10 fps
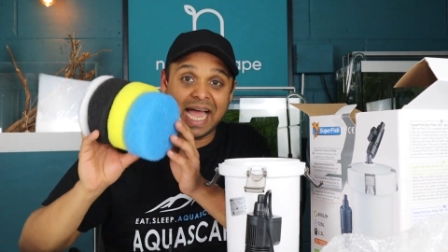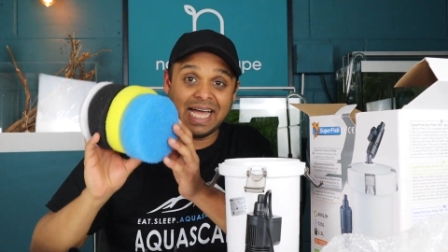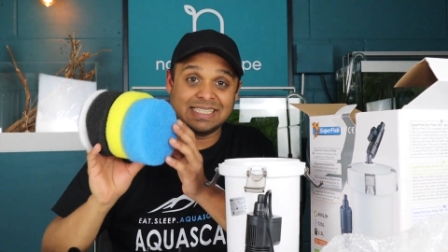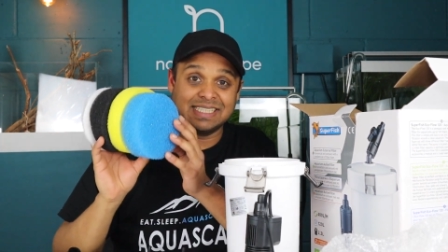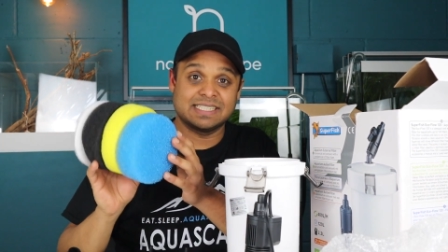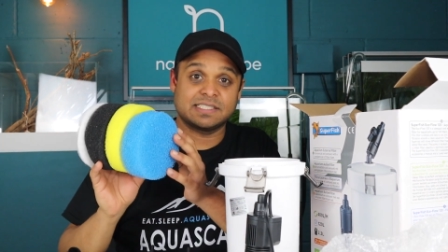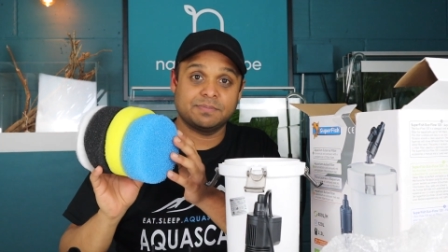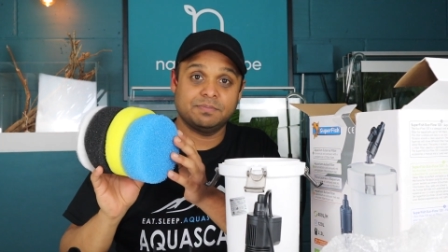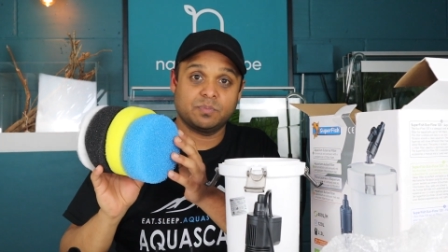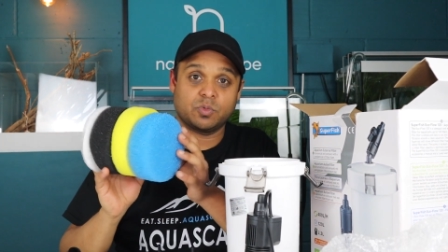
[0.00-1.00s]
as is,
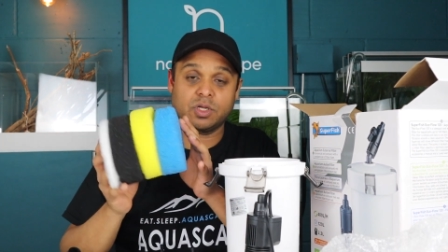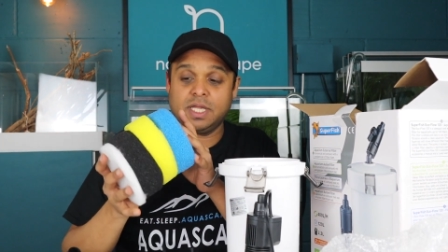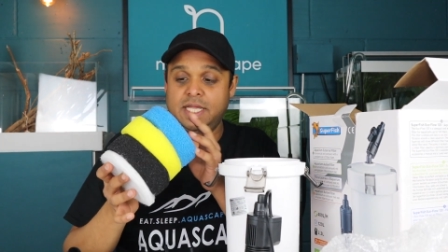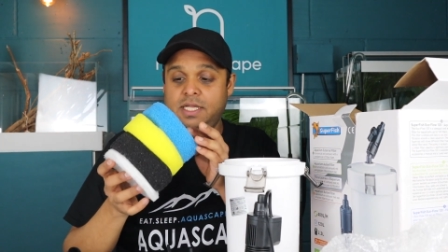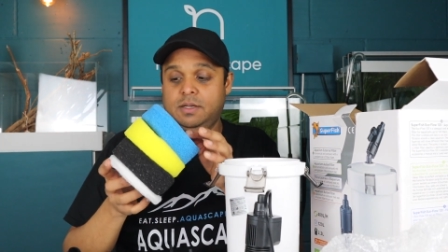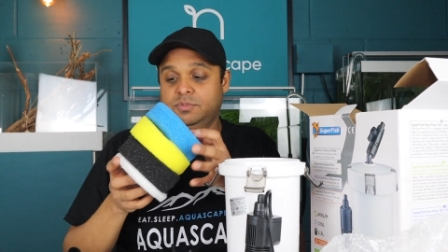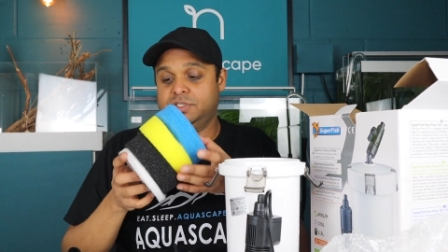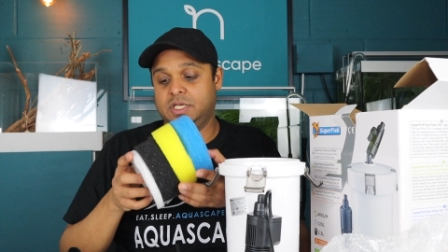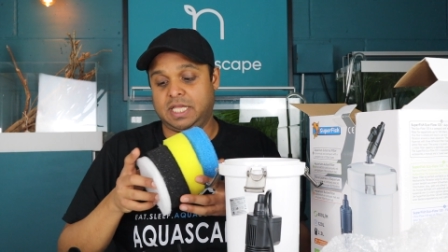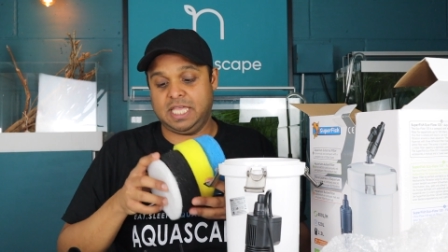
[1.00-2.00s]
okay? I'm
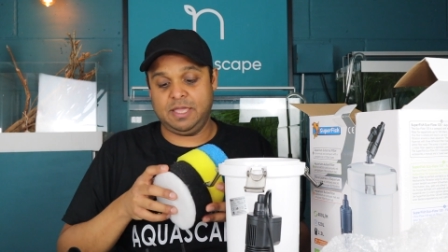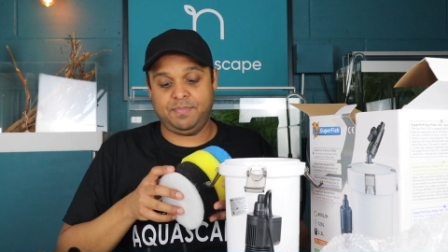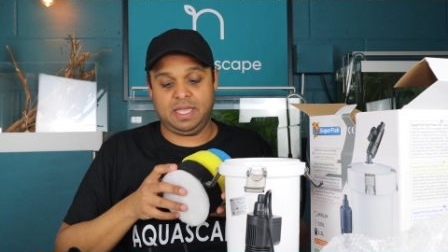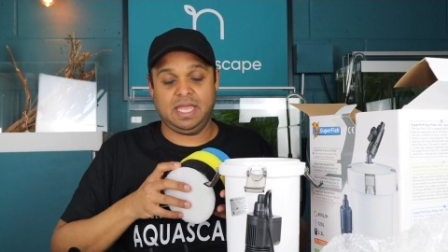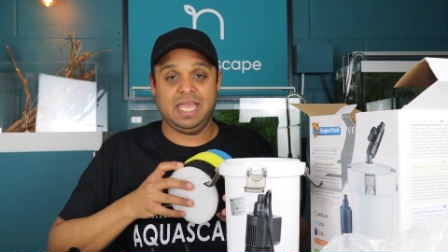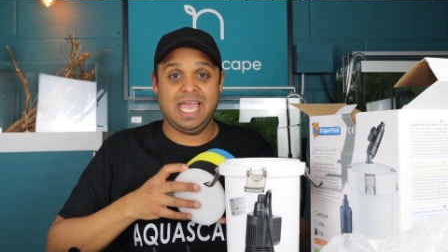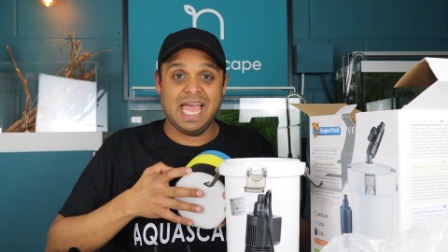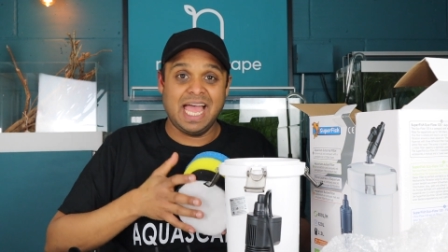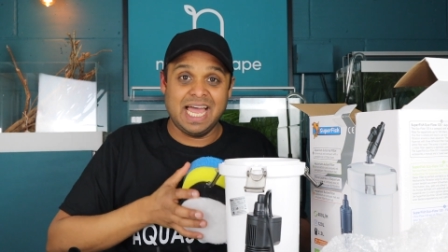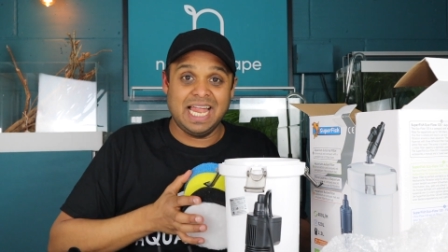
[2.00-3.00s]
just gonna keep it
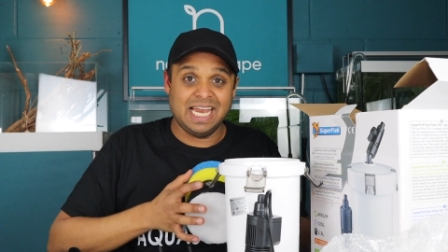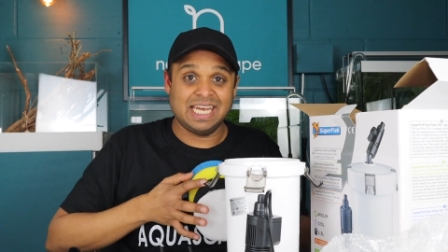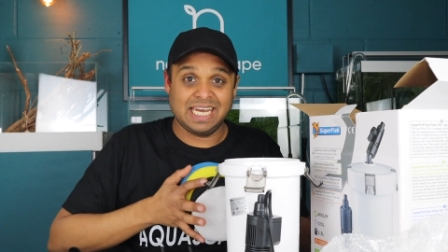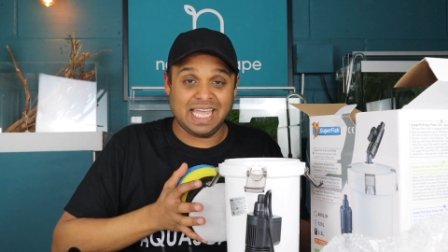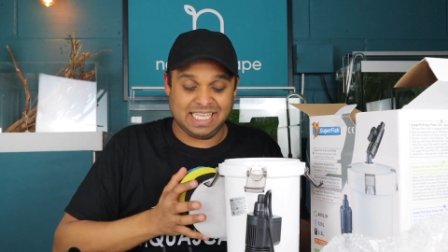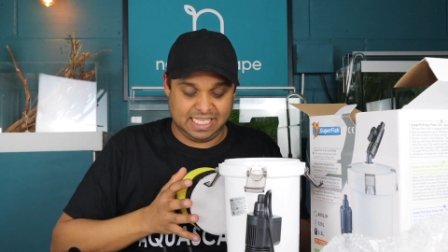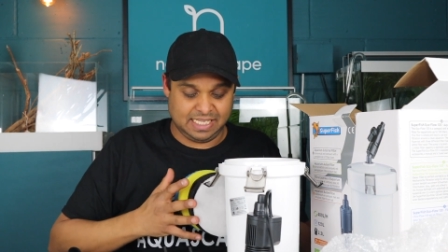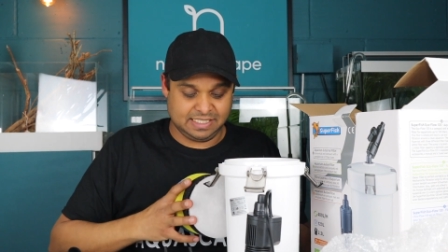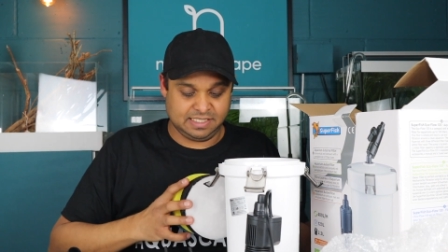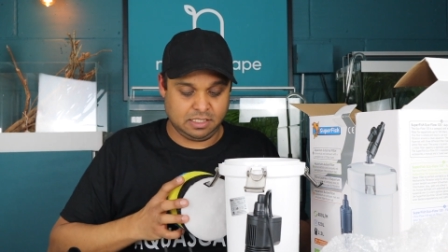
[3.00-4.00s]
like it
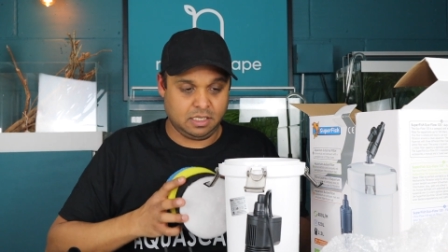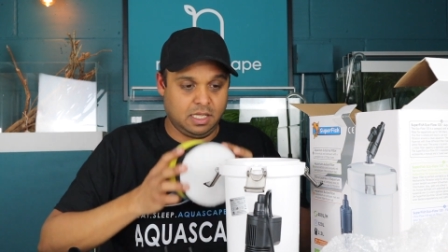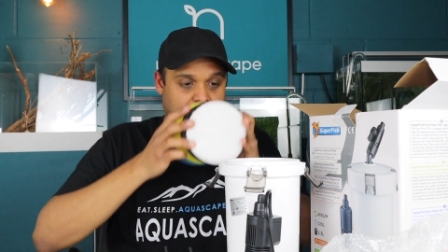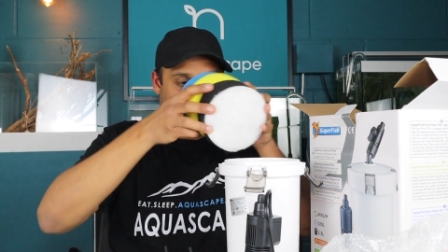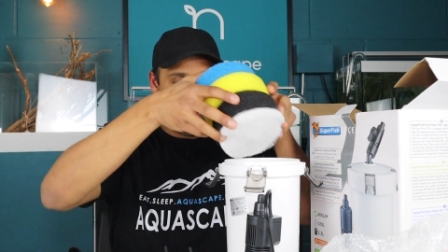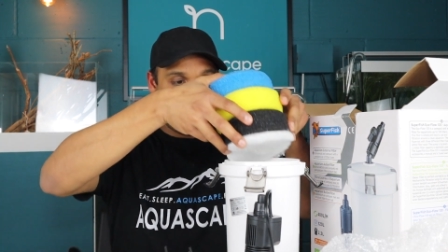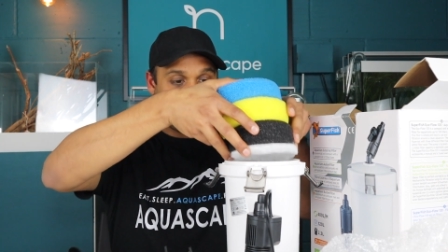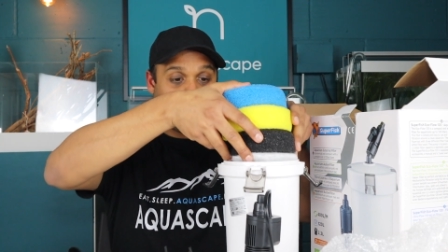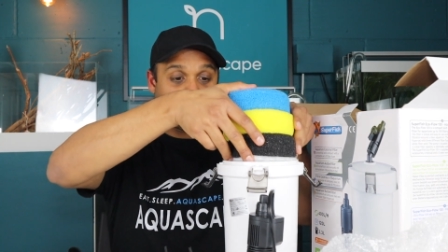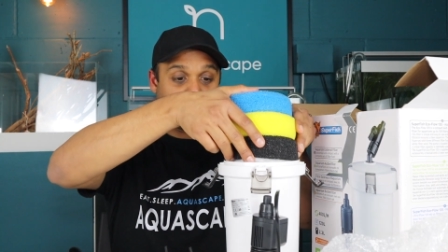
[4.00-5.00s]
is
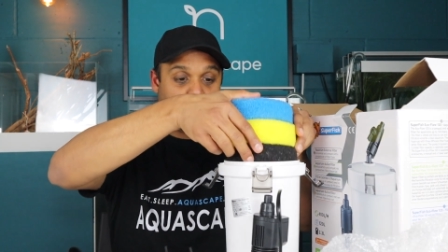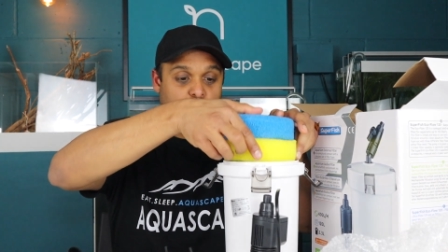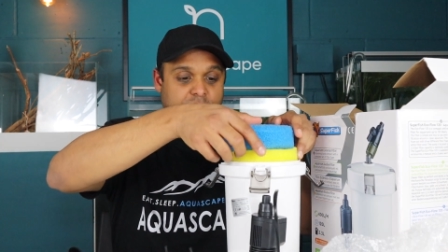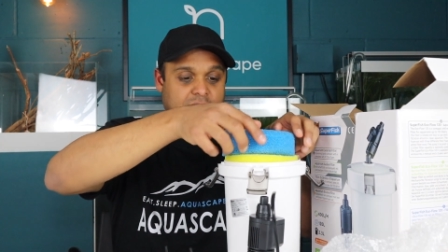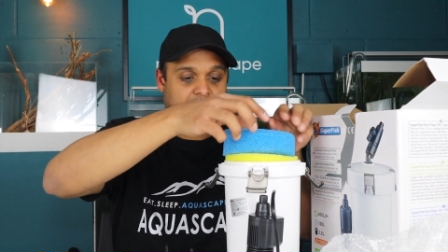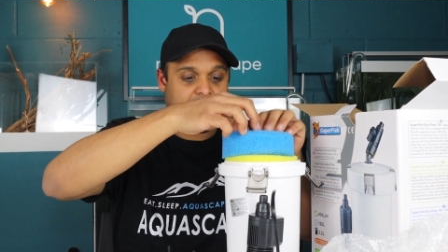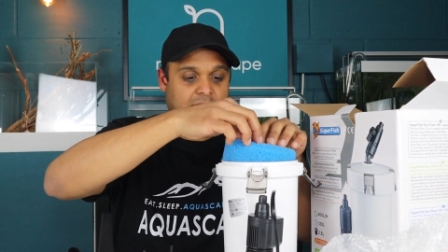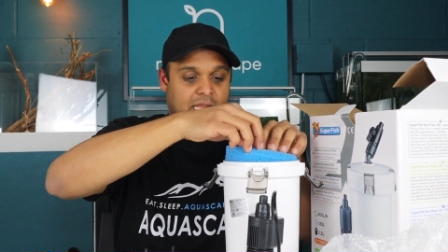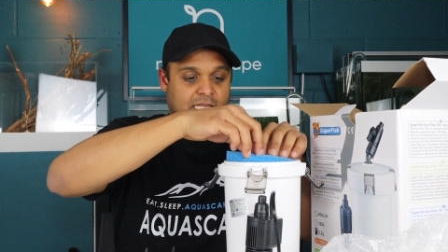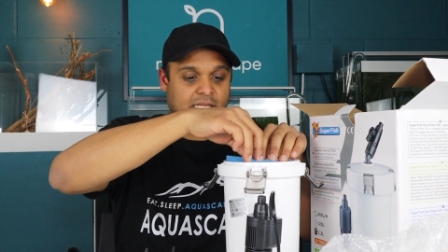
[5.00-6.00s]
and use it
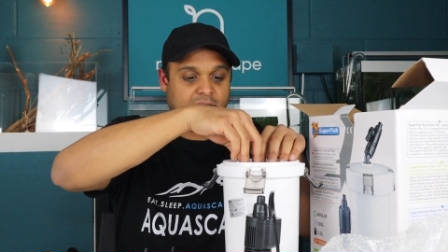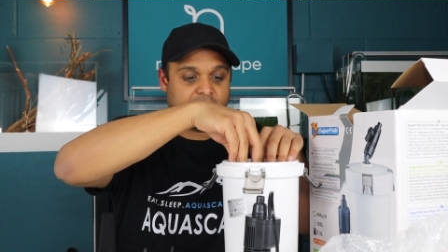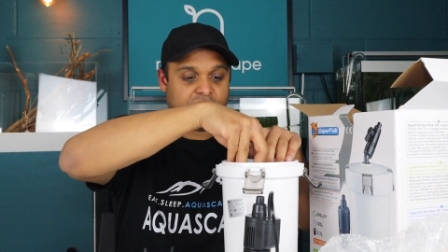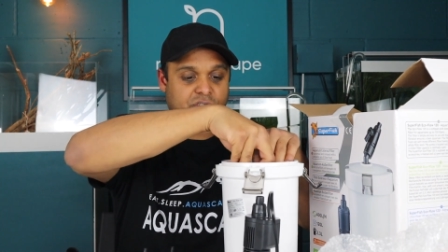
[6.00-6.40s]
like it is.